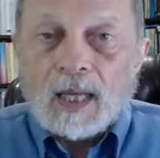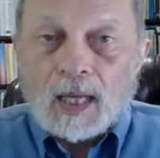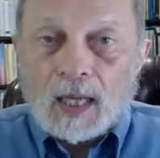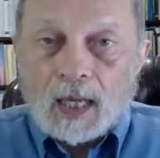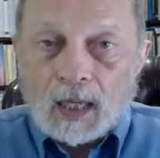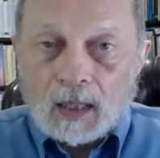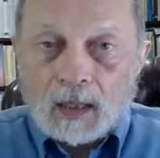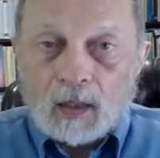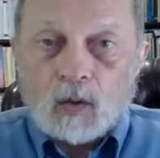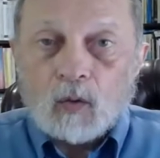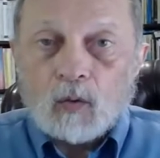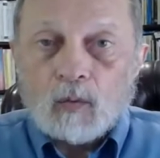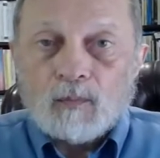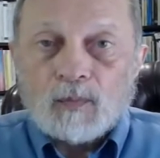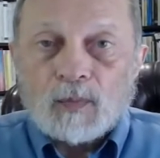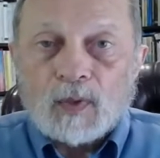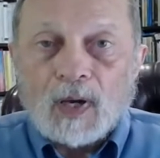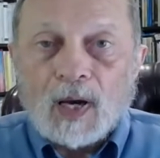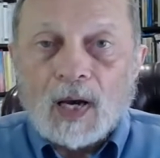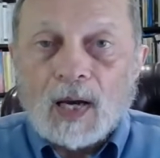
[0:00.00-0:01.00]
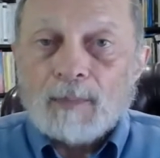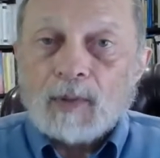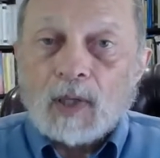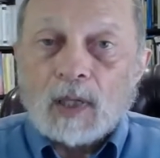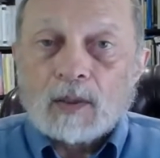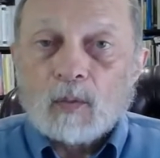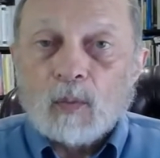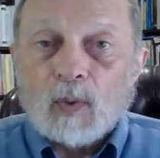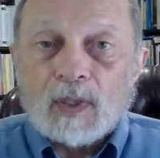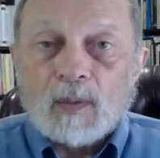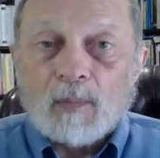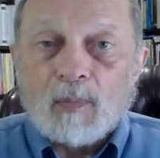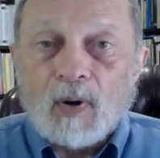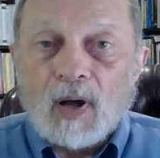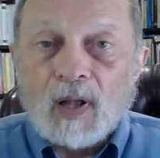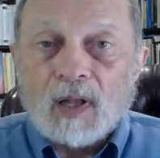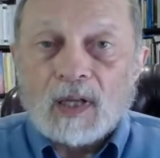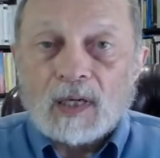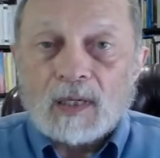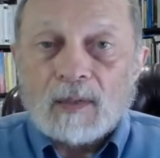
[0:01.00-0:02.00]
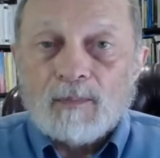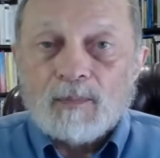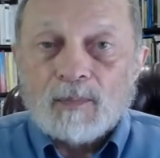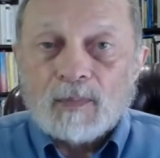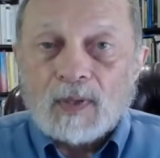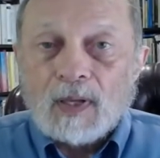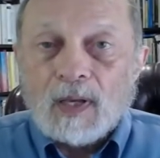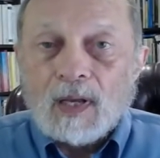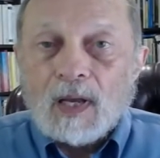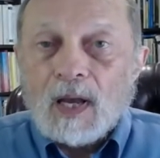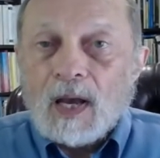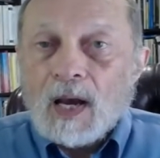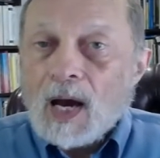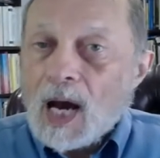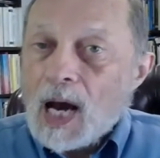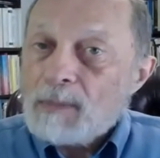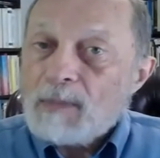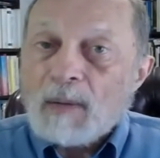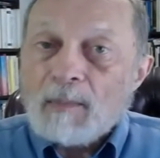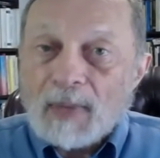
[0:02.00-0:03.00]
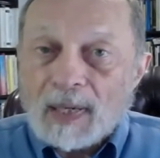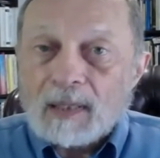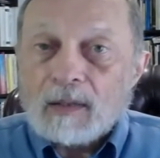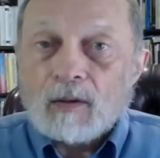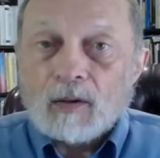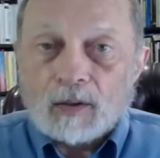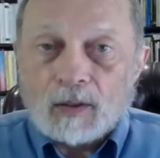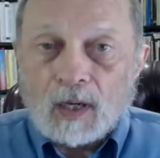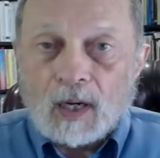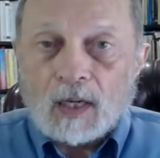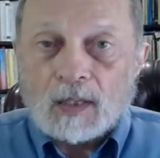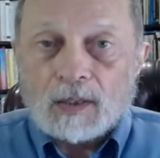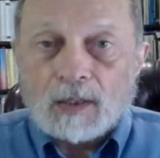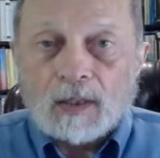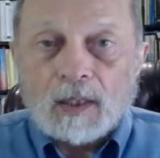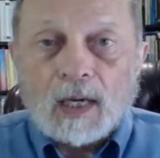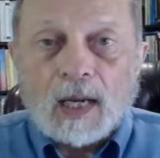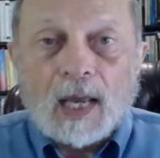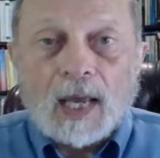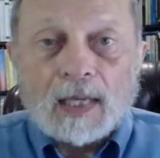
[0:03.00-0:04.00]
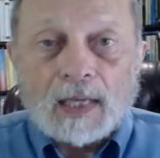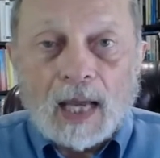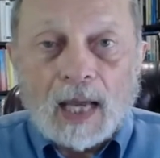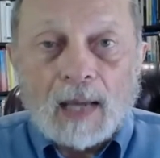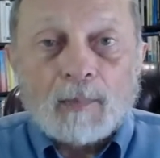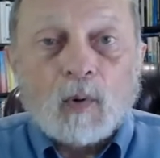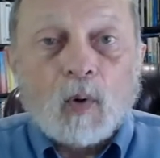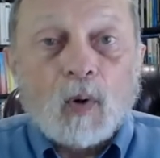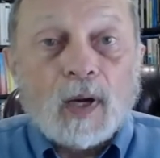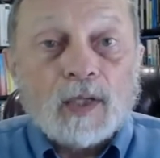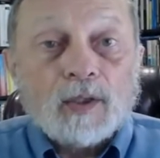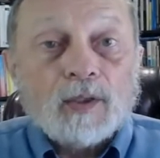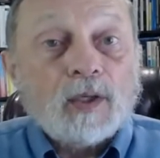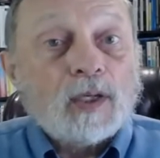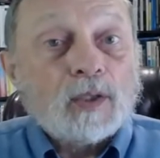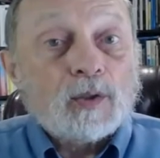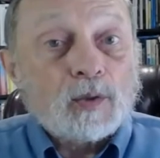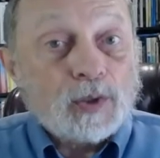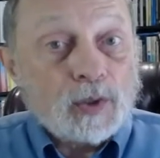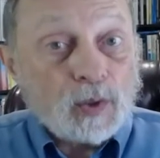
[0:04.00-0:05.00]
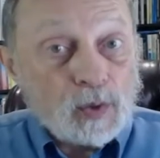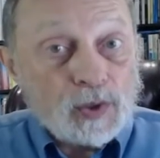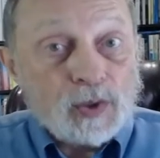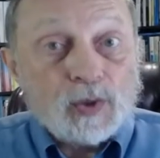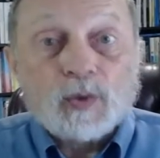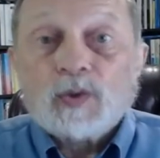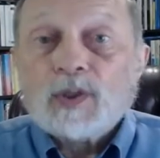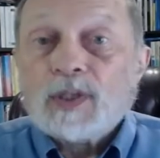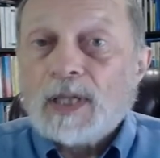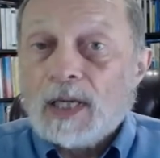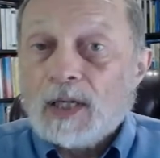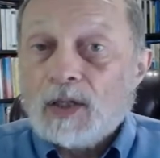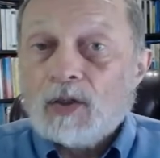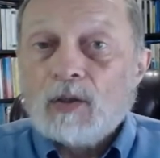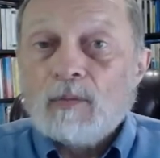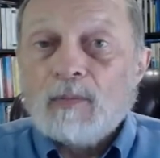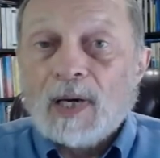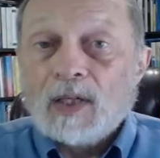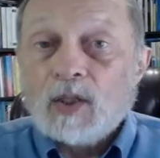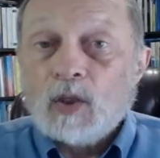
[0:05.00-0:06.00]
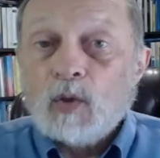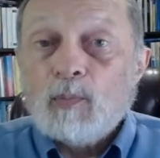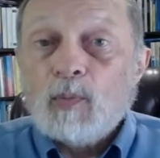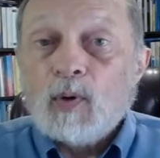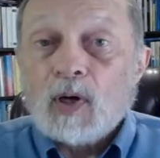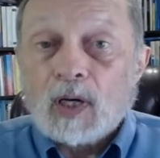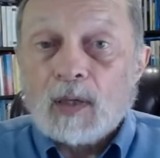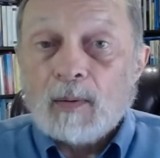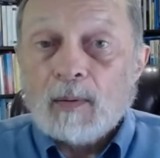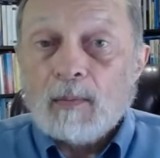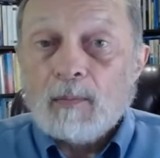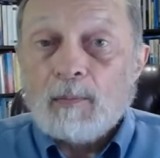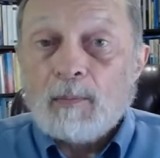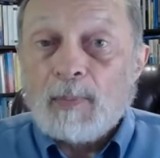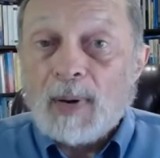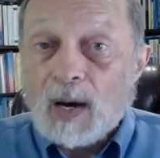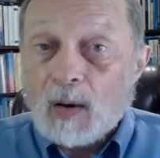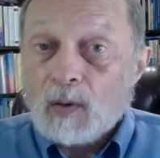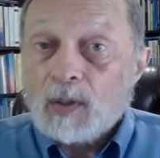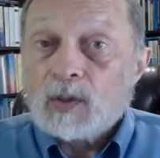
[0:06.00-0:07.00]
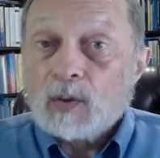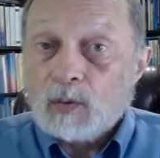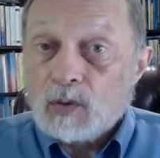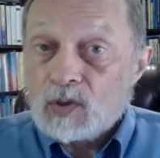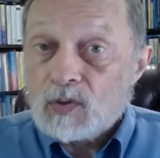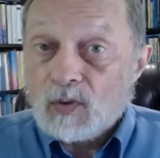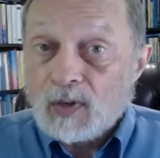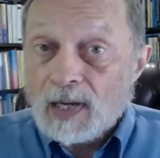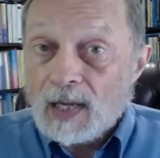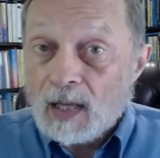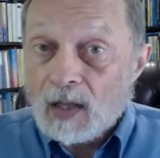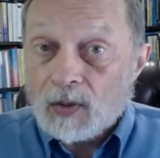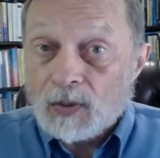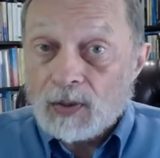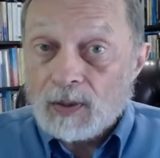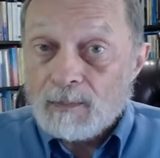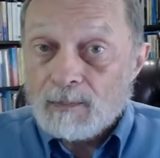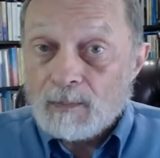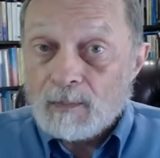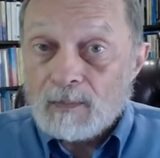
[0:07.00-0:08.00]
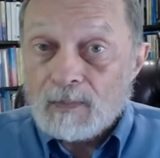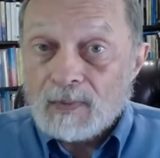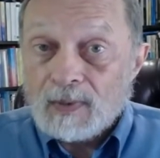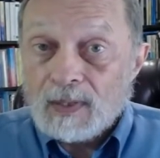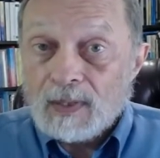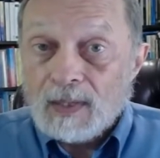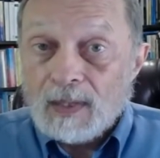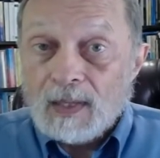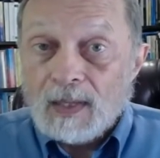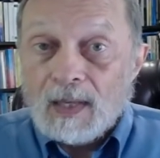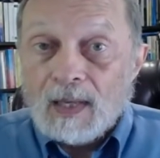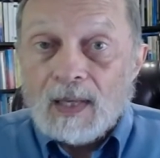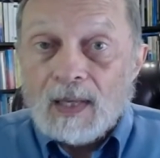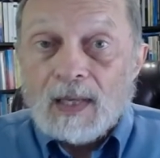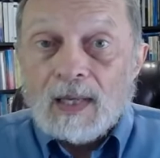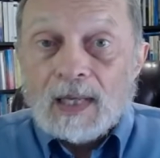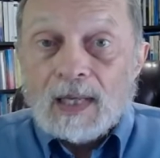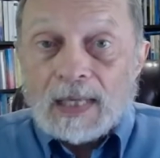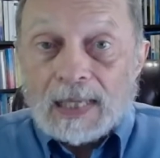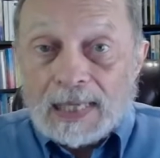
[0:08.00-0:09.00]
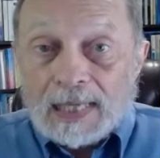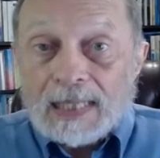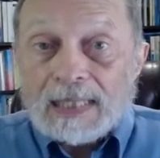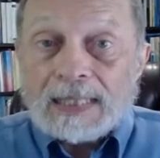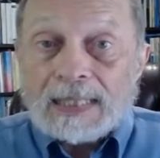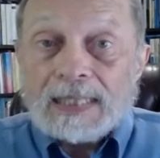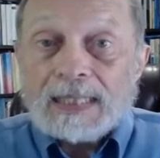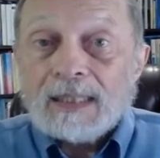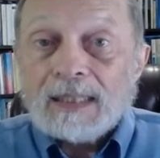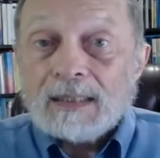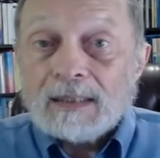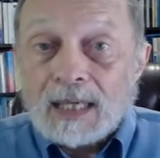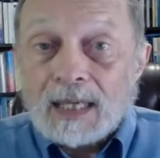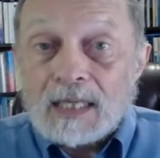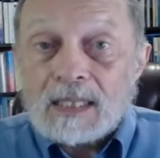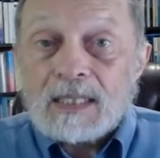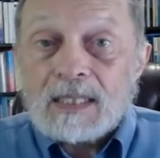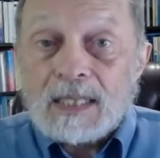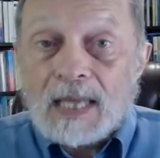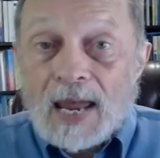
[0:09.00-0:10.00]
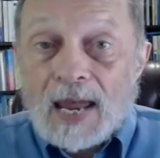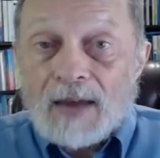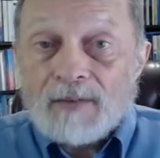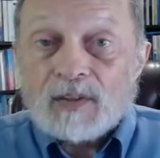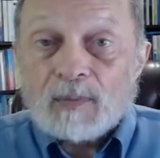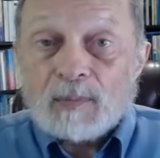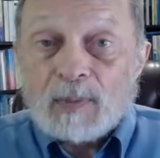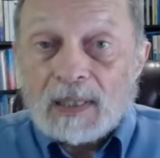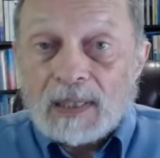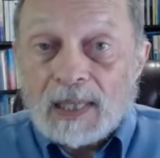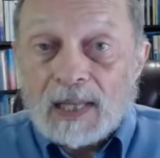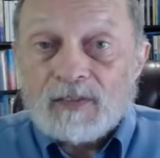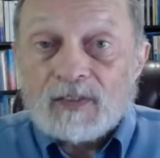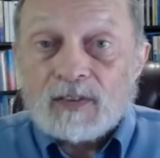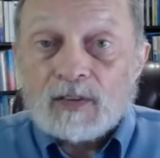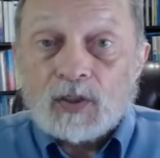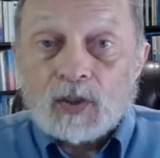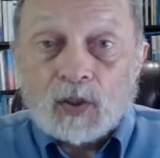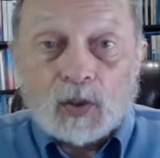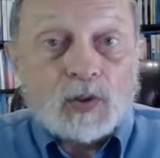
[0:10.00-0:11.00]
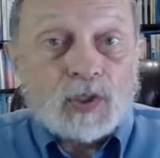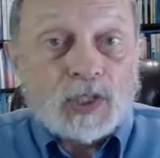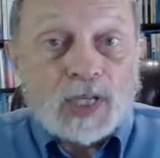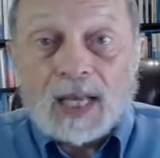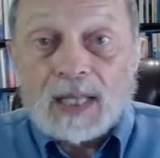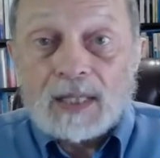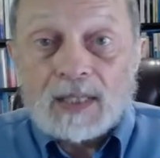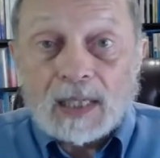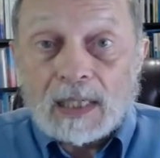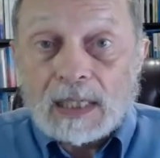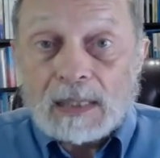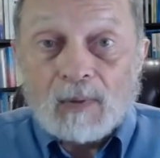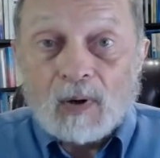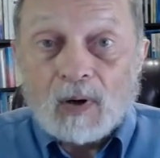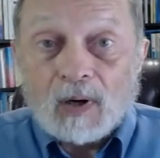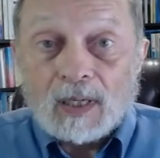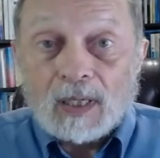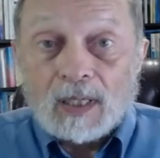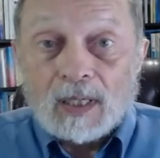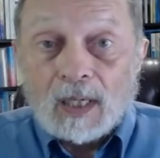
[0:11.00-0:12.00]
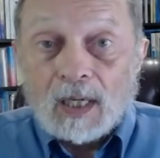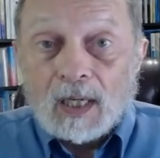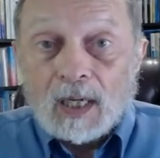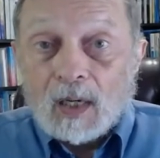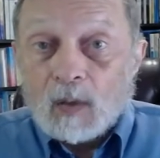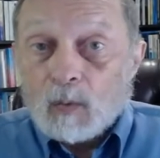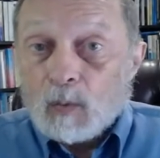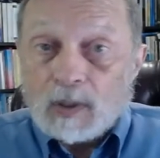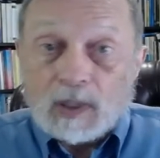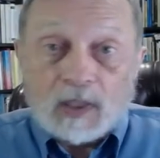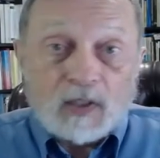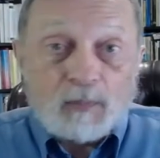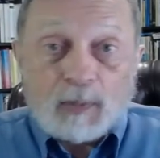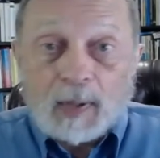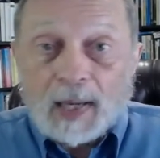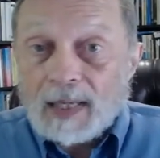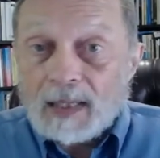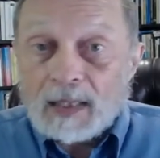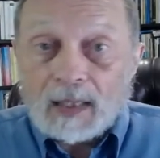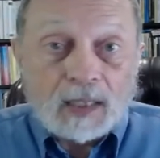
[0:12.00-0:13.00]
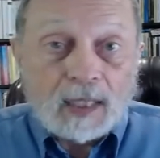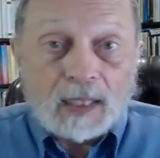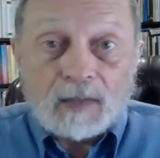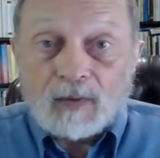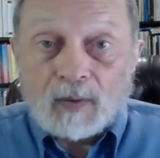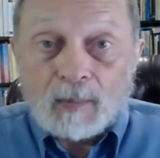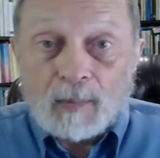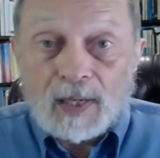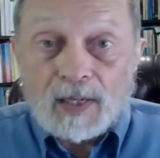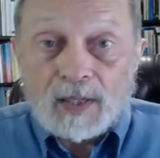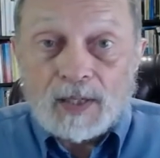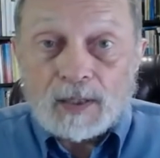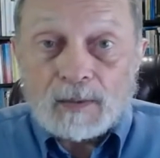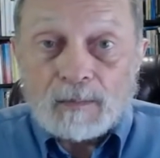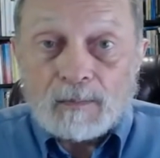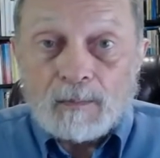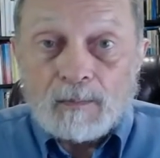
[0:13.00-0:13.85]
Hello, I'm Doctor William Pawluk. I'm a medical doctor, and I'm going to introduce you today to my new book, Power Tools for Health. Healing doesn't have to be left to chance anymore. Relieve pain and inflammation.